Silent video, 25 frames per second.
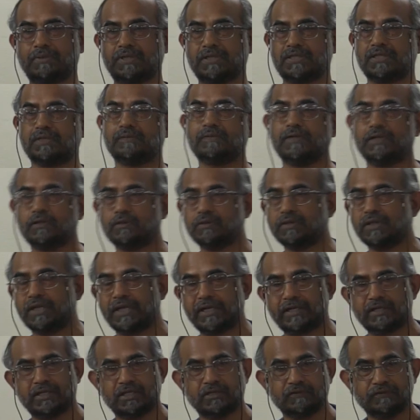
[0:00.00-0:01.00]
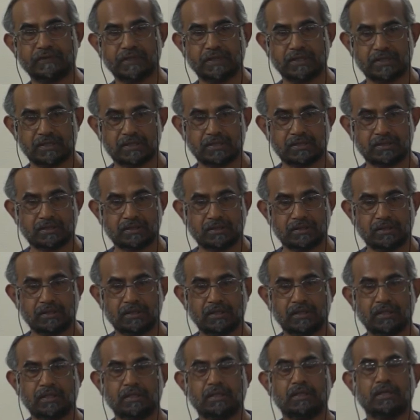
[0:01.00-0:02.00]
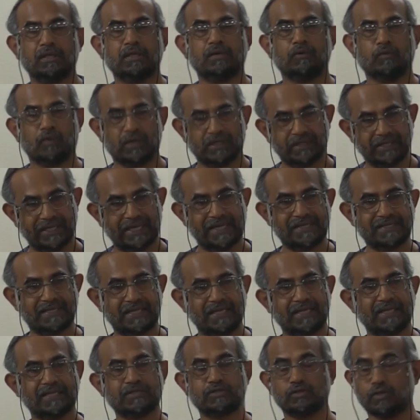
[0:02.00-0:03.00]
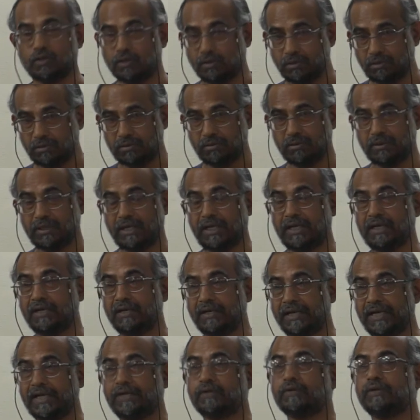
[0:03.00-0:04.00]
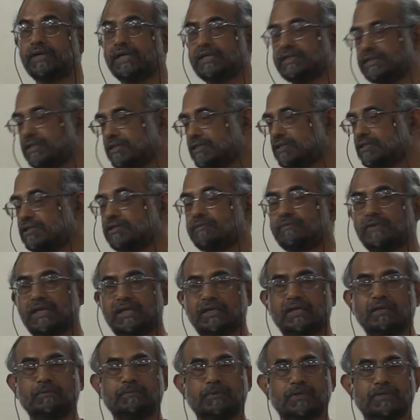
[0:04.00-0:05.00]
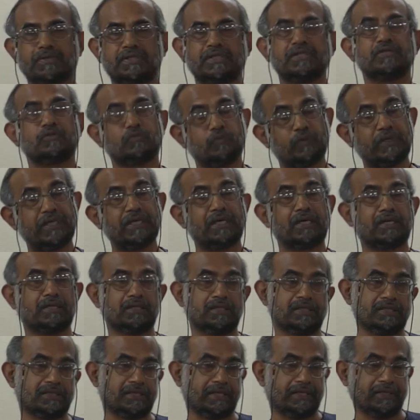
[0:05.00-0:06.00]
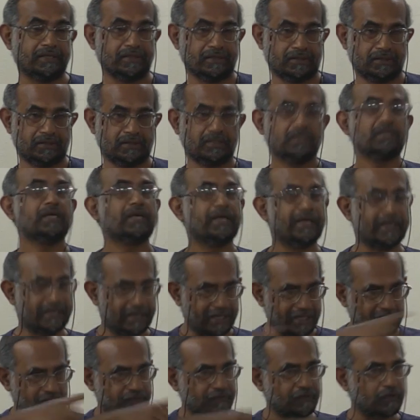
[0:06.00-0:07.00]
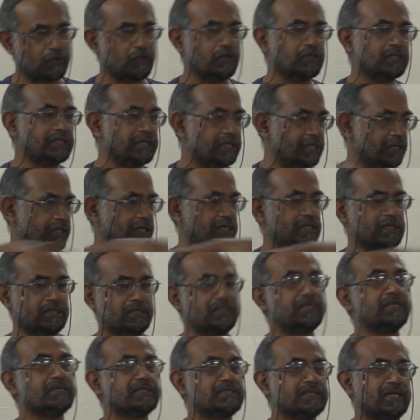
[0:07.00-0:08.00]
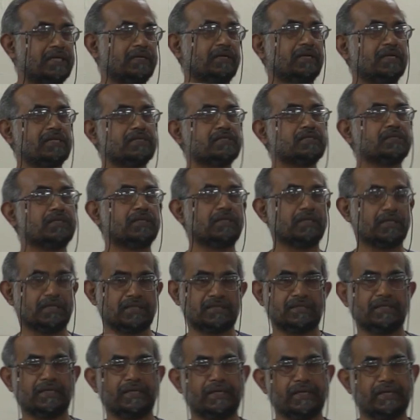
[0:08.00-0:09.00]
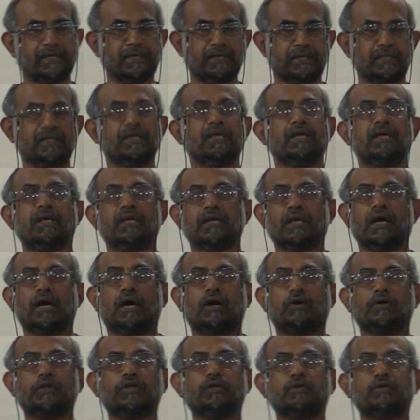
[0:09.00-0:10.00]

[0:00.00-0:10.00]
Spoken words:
person will do the right thing for us. What they are saying is, no, in day-to-day decision-making process, we are the deciders. At least for all the area things that concern us directly. Now, how do